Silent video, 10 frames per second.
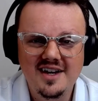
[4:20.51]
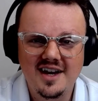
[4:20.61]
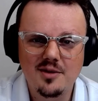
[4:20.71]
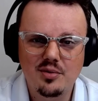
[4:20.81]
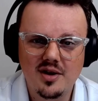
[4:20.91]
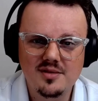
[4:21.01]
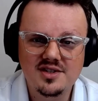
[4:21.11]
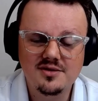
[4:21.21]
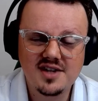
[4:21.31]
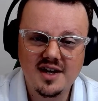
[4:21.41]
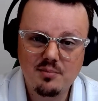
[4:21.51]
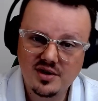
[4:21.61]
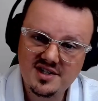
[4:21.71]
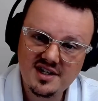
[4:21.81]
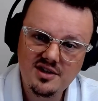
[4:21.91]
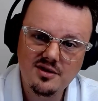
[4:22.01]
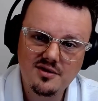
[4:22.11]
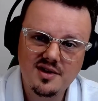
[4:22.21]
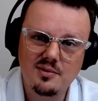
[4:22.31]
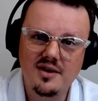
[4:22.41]
I promise you,
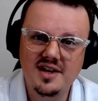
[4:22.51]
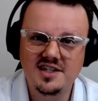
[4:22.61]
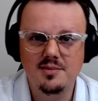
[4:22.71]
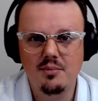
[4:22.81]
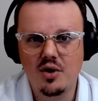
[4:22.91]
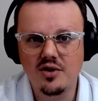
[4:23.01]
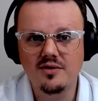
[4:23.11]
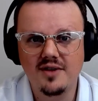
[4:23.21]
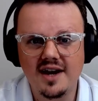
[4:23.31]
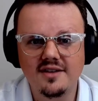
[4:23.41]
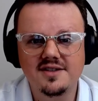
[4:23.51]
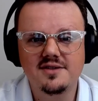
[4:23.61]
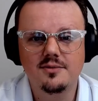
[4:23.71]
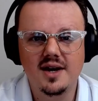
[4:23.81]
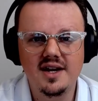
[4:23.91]
particularly around intimate partner violence, right?